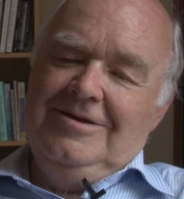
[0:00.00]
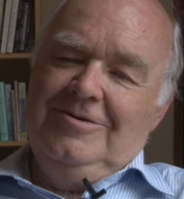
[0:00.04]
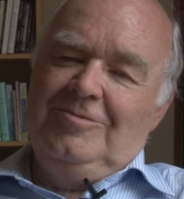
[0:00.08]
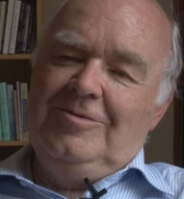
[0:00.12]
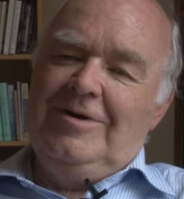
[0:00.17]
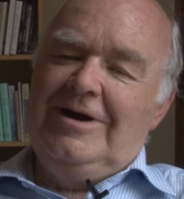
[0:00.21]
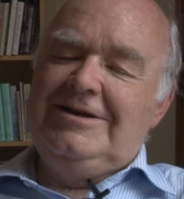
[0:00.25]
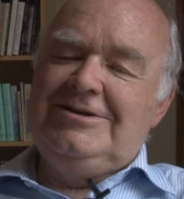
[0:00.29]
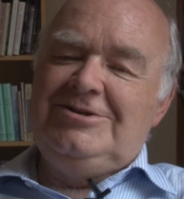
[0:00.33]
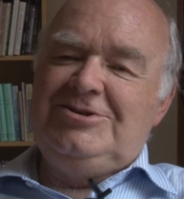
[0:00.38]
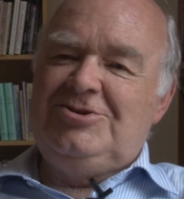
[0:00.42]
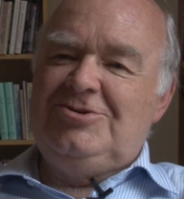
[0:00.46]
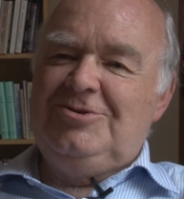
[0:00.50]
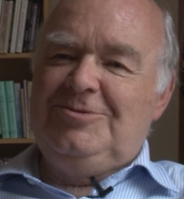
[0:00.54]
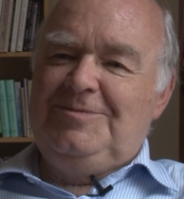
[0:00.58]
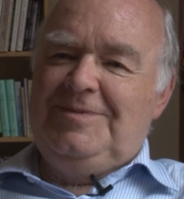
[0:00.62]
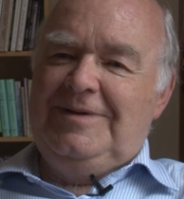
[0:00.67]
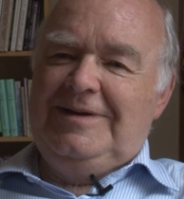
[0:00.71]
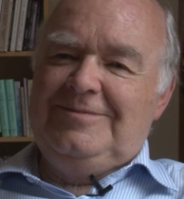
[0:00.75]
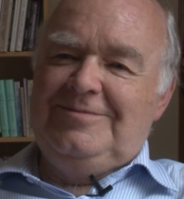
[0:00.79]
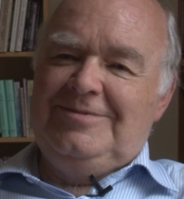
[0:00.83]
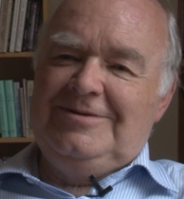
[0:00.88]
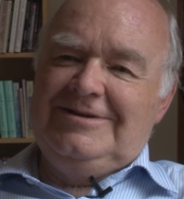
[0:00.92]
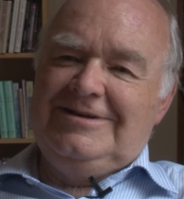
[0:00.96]
Why should
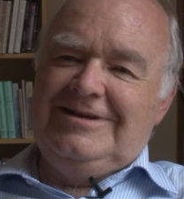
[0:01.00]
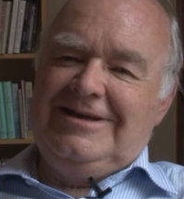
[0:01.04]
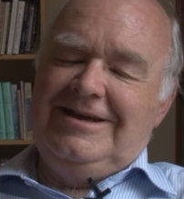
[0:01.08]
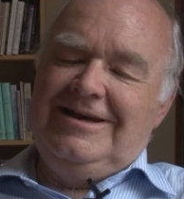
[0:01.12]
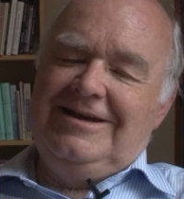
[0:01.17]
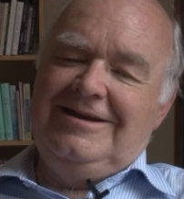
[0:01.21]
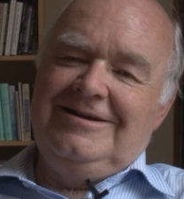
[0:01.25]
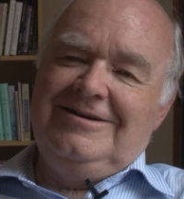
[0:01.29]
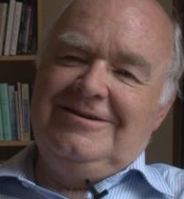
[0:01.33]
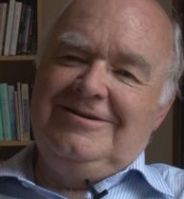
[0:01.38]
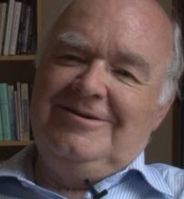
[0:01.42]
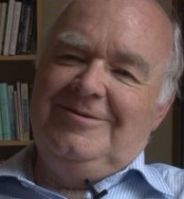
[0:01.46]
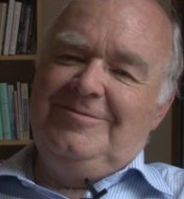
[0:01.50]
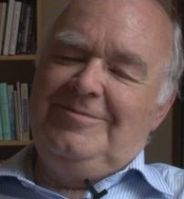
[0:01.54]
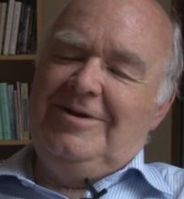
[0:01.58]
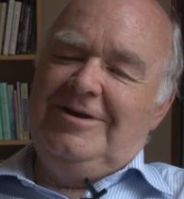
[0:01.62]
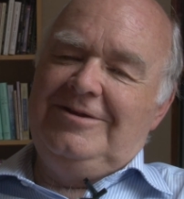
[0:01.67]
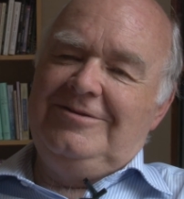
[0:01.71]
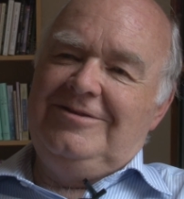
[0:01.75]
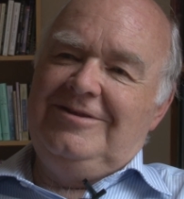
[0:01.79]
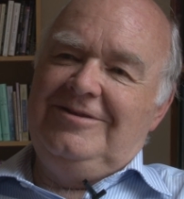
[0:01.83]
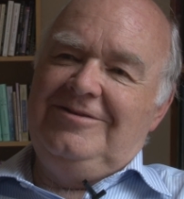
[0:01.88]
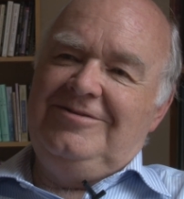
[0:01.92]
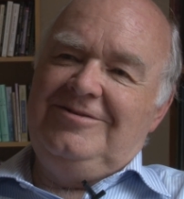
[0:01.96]
people care
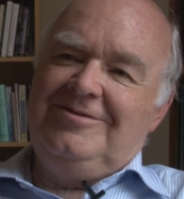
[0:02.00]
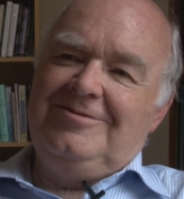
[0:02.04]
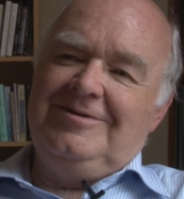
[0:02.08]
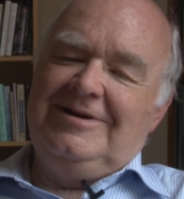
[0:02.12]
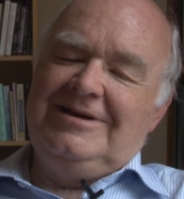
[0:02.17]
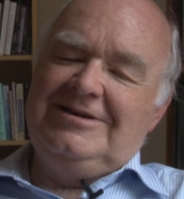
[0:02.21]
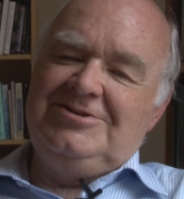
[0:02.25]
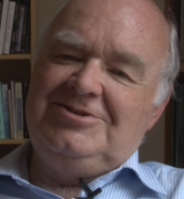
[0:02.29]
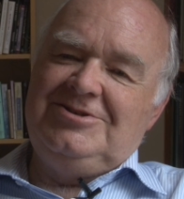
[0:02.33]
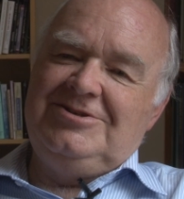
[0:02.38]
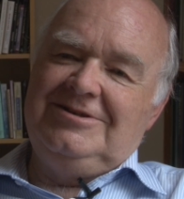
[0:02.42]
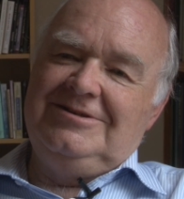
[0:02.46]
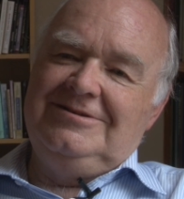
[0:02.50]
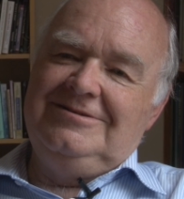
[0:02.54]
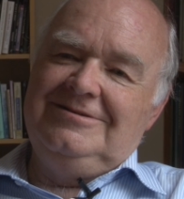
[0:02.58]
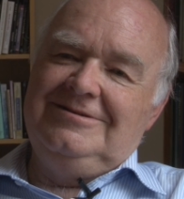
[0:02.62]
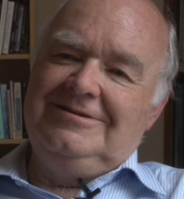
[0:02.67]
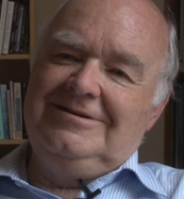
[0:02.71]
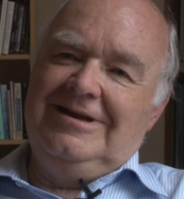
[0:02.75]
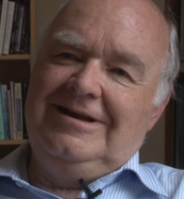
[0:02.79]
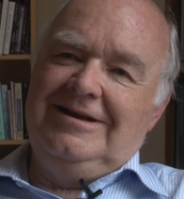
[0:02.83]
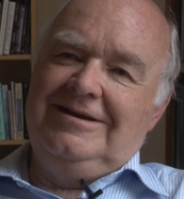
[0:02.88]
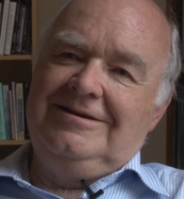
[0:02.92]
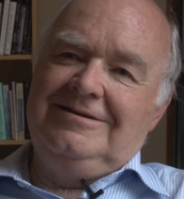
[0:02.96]
about this
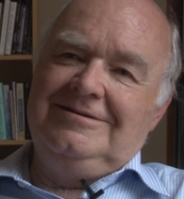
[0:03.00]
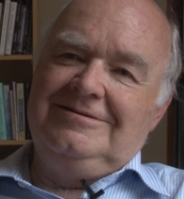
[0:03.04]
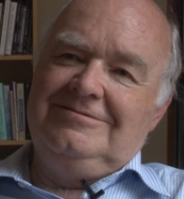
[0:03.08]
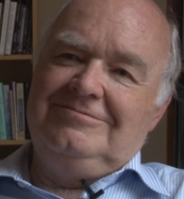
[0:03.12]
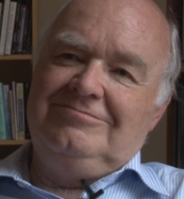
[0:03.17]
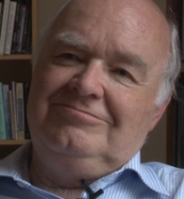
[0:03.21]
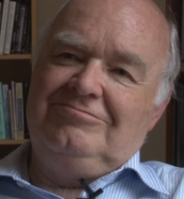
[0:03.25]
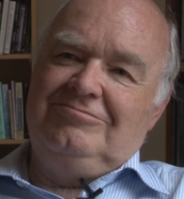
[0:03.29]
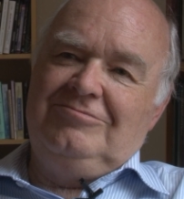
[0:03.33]
question? And